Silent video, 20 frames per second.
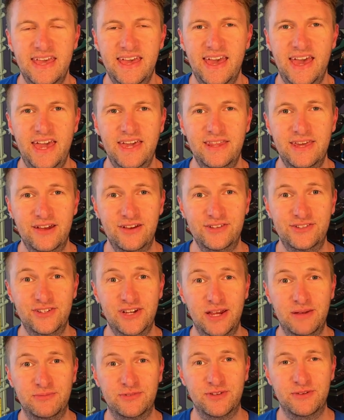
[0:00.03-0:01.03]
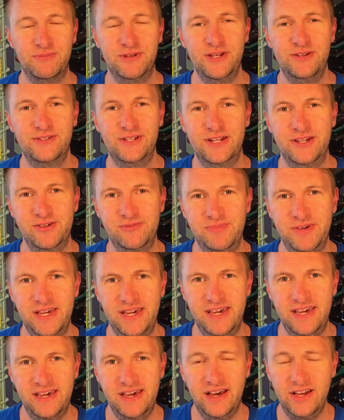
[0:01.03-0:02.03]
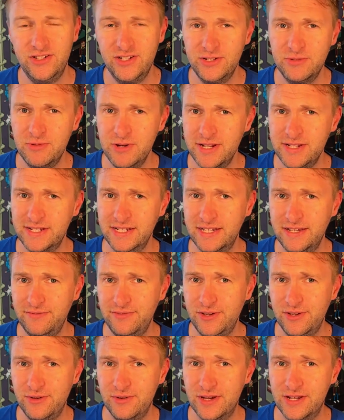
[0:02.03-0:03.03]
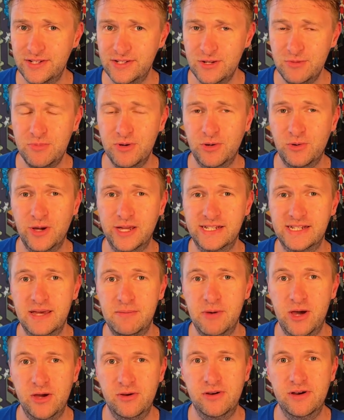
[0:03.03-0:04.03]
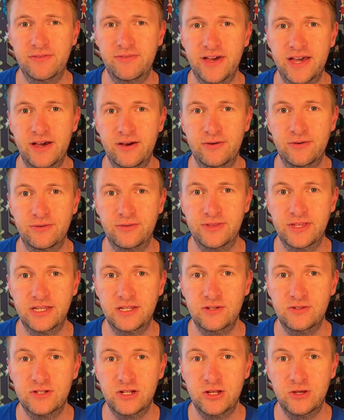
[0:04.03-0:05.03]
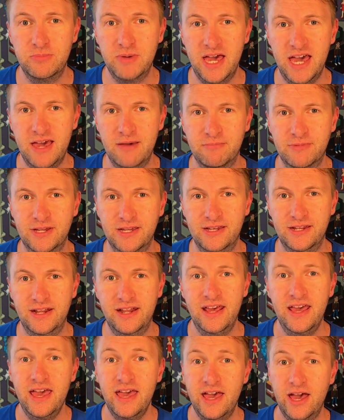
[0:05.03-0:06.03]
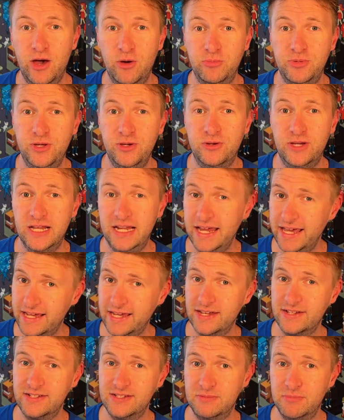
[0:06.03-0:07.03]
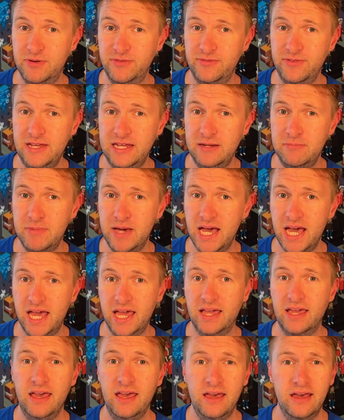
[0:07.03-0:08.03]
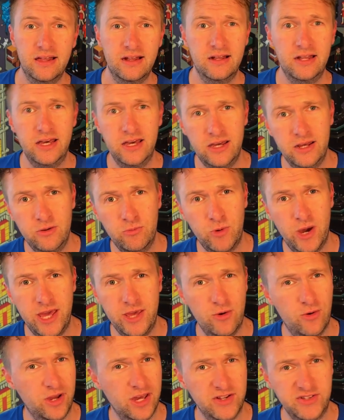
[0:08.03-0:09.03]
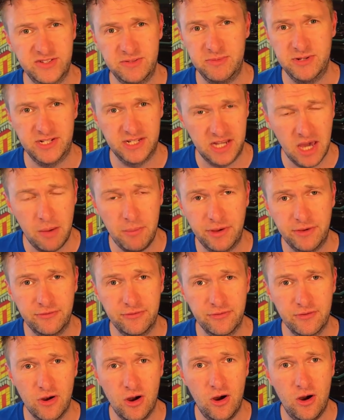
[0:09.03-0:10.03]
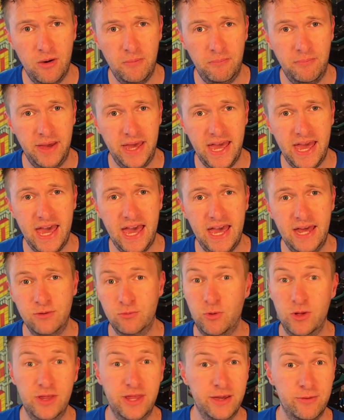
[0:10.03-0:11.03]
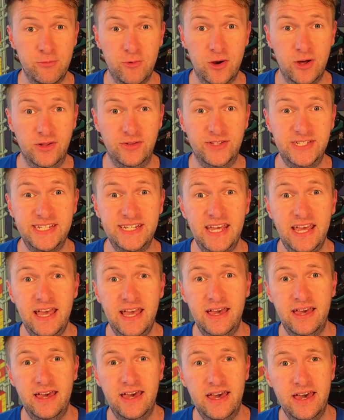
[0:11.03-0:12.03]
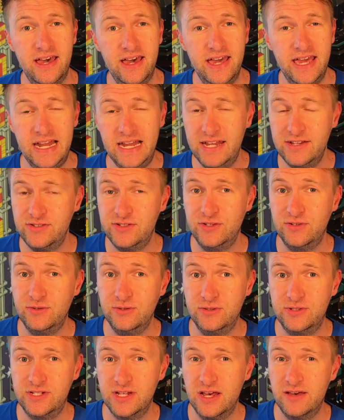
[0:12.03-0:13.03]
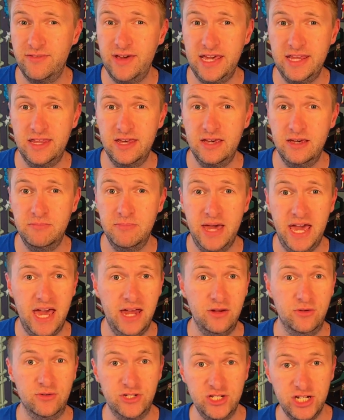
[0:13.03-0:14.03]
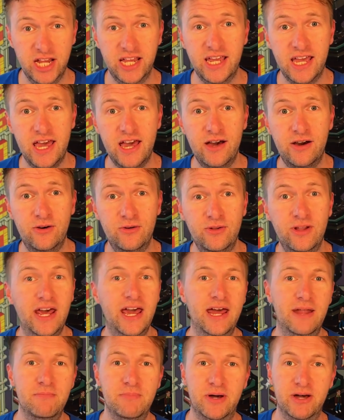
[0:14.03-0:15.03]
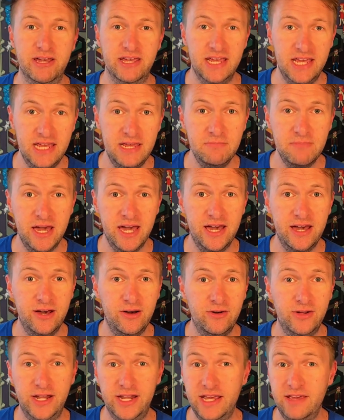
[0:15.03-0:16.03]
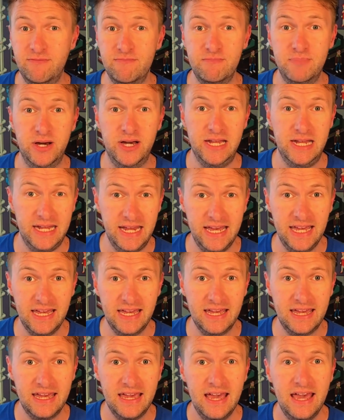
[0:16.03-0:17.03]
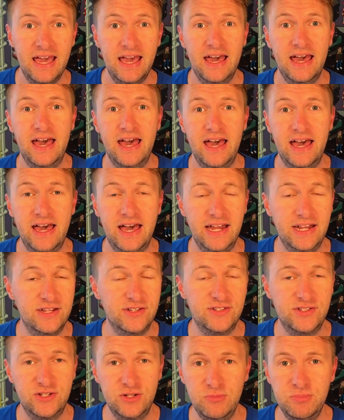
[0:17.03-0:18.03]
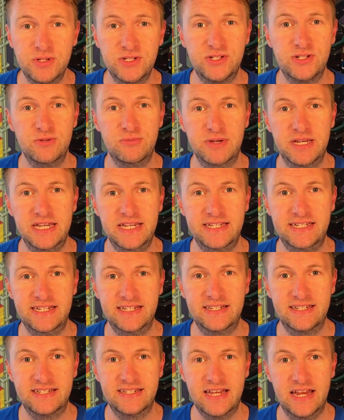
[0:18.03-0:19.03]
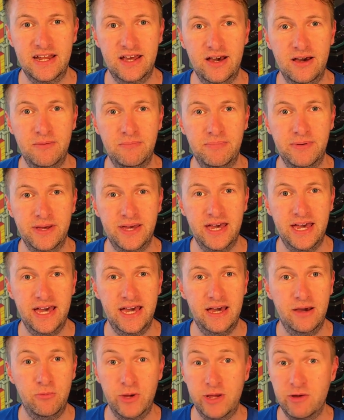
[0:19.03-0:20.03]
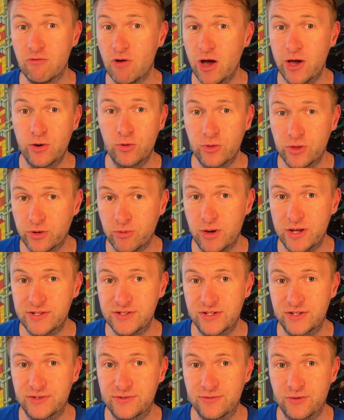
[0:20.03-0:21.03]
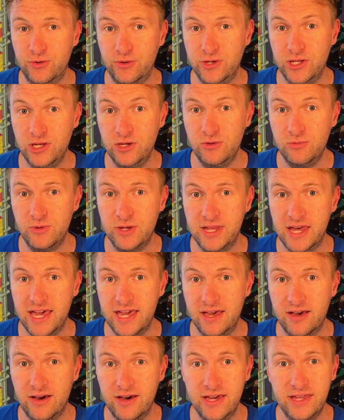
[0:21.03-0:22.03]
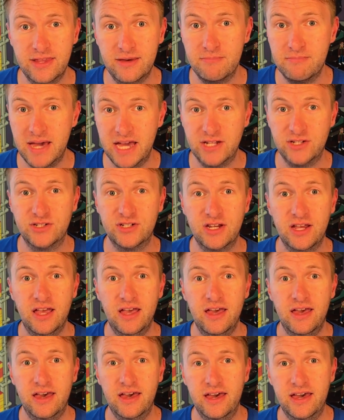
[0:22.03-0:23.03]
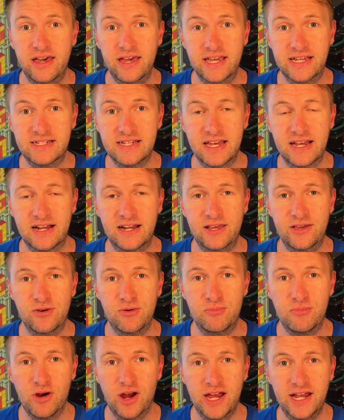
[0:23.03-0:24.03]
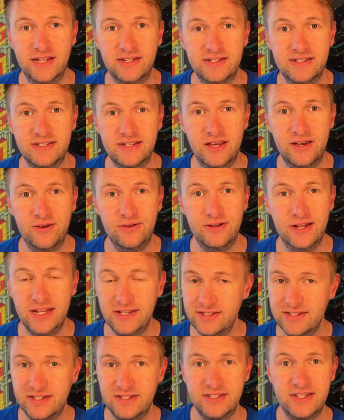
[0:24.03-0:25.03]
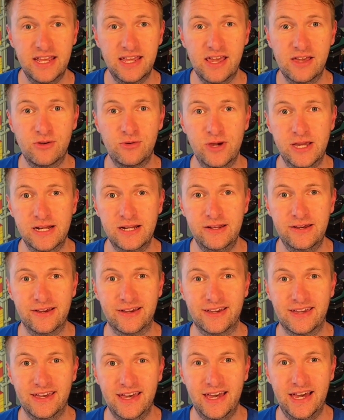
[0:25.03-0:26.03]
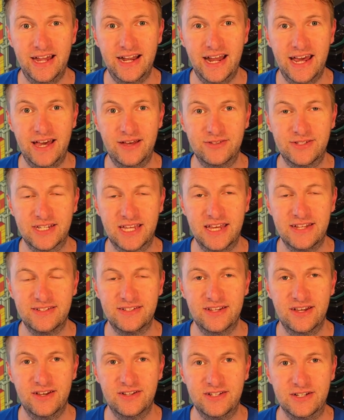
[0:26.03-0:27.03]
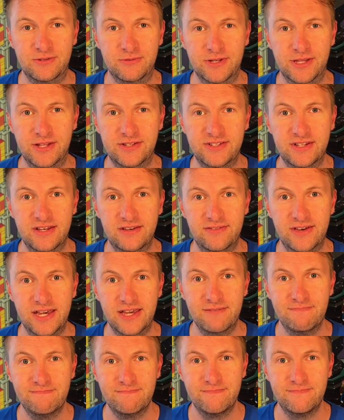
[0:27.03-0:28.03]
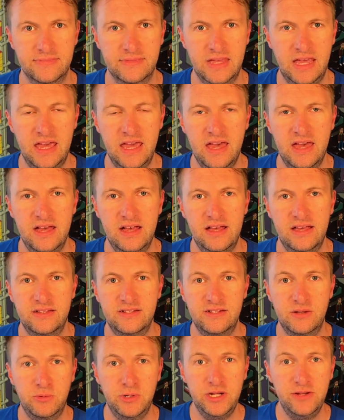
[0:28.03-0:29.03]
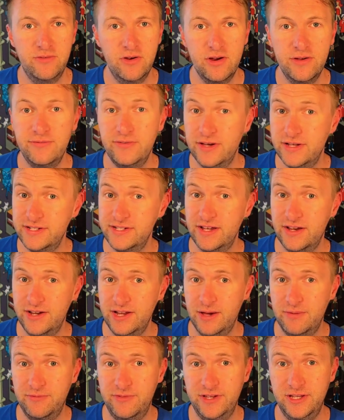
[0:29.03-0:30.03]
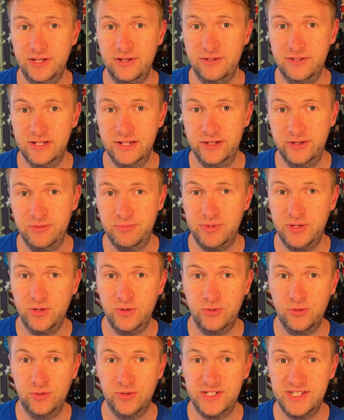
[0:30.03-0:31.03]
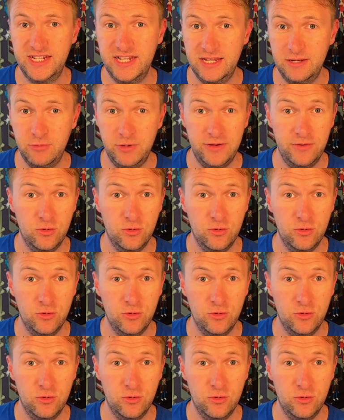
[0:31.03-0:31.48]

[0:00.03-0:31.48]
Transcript: Hey there, it's James from UserLoop here. I just wanted to give you a super quick demo of how the UserLoop app can help you collect customer feedback, learn where your customers are coming from and what they want. It lets you survey them at your checkout and by email and even by link. And it's super easy to set up. We write all the questions for you with AI that match exactly your brand. So let's just take a quick look at how to get started with the survey. So when you very first sign up for UserLoop, you'll see we